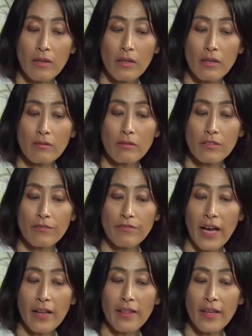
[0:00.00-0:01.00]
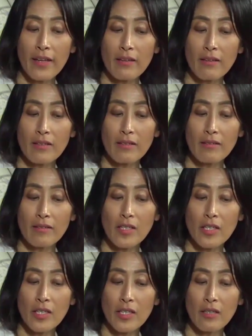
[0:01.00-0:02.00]
you know, the fact that
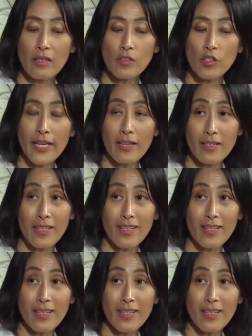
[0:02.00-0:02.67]
China